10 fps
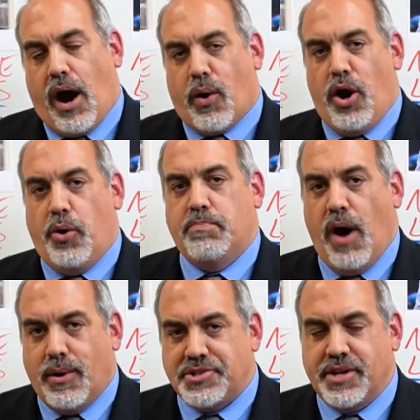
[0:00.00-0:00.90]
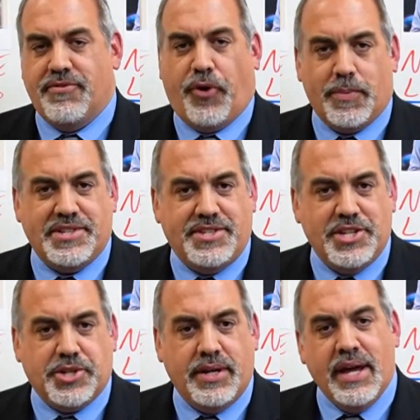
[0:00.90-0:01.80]
our own most informed
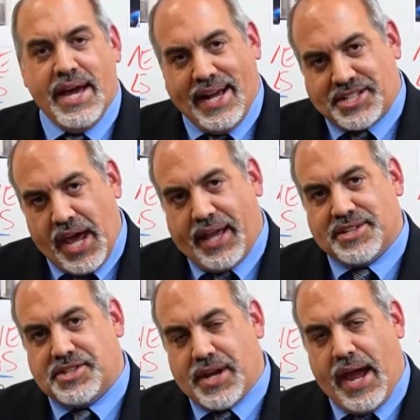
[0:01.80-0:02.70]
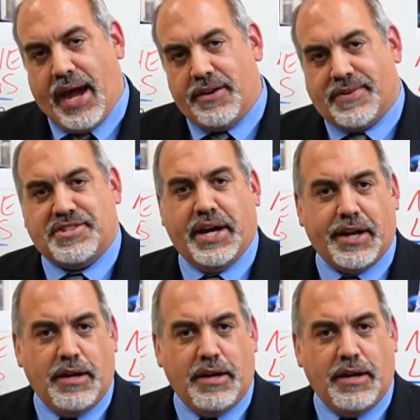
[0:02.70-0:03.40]
decision and take a stand for Second